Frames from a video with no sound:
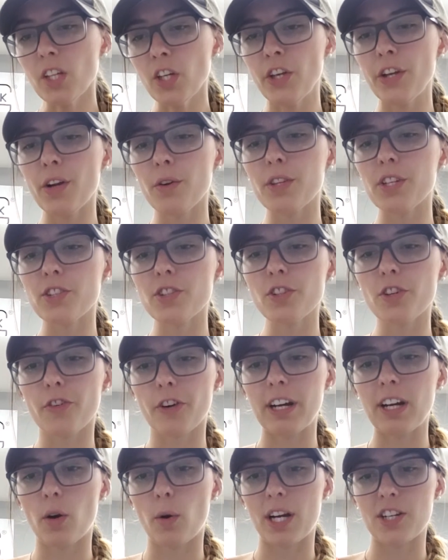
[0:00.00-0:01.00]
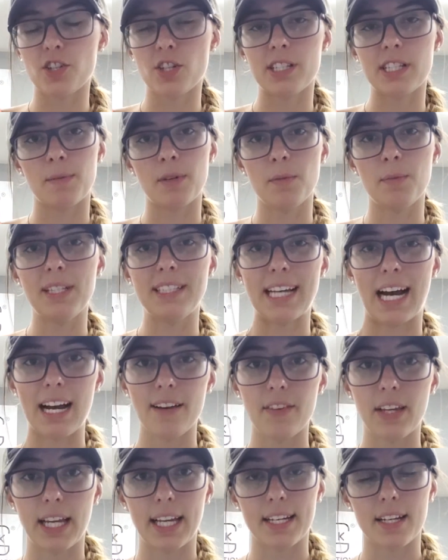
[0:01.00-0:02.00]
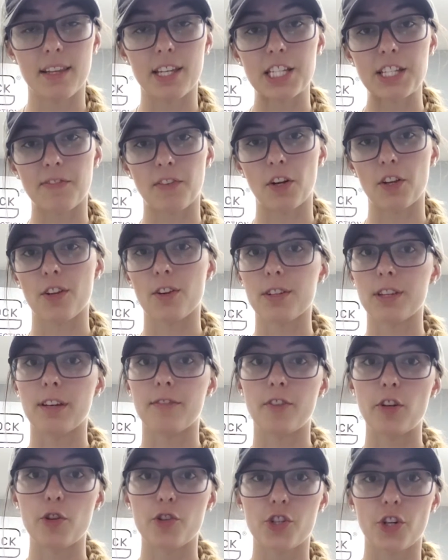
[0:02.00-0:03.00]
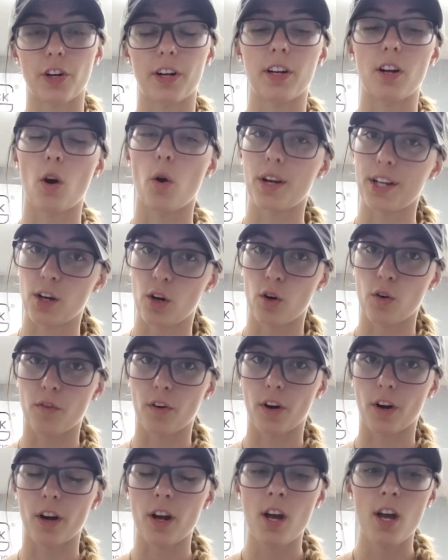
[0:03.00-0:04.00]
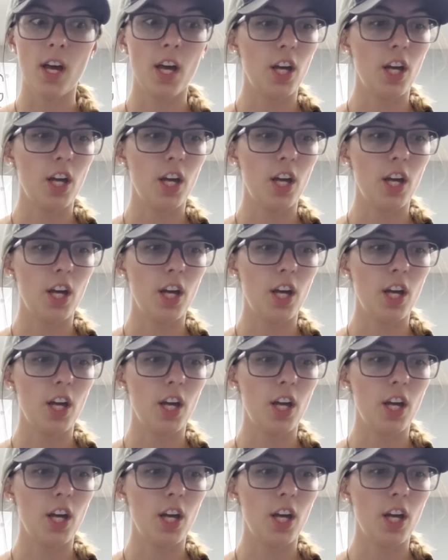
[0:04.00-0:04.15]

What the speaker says: You know, these are great questions. I'm going to be diving into this further in the future and going over,